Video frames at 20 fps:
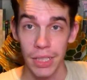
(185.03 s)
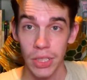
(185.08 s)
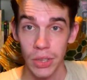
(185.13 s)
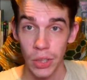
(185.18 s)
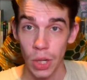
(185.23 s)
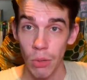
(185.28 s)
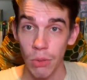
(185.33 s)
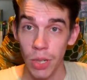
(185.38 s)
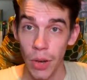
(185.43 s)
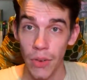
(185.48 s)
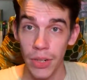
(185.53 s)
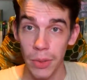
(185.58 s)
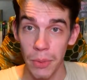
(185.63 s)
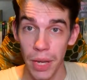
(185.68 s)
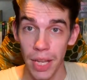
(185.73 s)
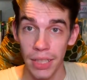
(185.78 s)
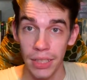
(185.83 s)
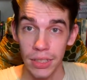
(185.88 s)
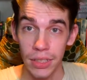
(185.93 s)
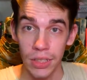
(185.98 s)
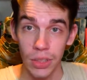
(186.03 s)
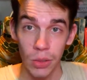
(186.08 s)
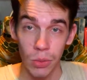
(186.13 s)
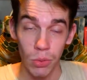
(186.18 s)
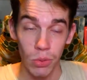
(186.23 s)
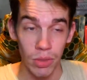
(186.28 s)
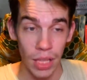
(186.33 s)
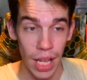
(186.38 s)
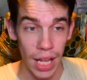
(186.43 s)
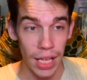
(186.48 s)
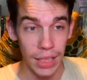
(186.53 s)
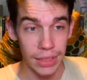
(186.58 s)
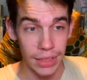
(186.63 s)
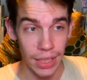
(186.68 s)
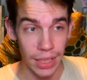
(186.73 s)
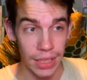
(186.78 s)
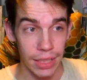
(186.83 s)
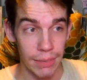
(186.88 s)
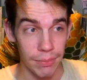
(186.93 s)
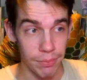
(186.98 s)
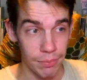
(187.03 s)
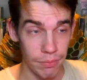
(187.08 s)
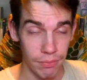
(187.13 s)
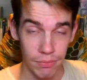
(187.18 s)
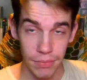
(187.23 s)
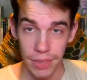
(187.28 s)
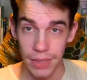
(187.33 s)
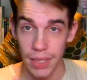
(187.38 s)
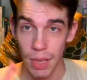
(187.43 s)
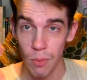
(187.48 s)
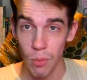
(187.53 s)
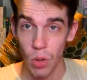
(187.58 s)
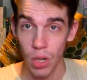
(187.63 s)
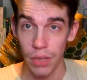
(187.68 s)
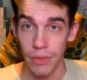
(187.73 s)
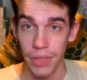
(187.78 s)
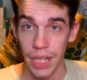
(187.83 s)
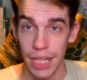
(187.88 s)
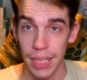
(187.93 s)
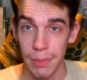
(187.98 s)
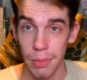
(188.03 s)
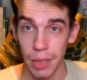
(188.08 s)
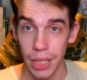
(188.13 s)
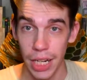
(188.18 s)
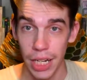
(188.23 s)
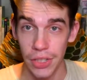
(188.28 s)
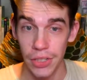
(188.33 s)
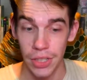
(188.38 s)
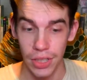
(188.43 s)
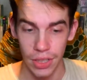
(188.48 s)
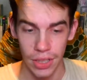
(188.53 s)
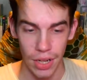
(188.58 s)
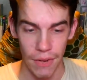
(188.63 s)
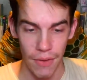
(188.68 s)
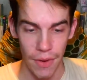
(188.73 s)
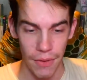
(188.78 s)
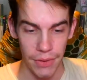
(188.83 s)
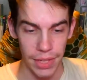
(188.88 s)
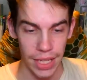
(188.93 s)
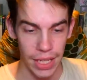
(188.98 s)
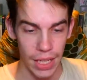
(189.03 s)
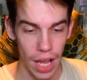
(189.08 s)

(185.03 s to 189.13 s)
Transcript: Don't go anywhere. You will get a somewhat of an explanation of everything.